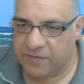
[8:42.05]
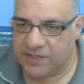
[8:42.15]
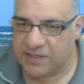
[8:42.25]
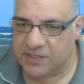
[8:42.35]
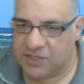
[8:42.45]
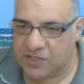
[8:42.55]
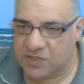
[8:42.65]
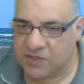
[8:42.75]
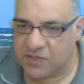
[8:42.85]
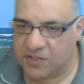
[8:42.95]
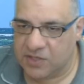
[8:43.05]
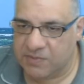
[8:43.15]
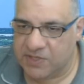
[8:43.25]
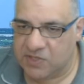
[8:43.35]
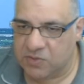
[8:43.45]
This is just going to
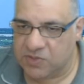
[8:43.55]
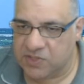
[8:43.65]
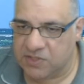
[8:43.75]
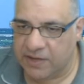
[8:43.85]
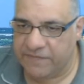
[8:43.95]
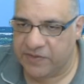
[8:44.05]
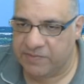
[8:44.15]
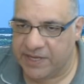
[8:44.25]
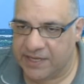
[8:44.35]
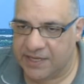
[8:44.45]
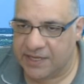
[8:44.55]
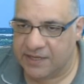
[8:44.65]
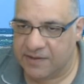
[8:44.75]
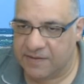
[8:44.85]
be slaughter time for the black king.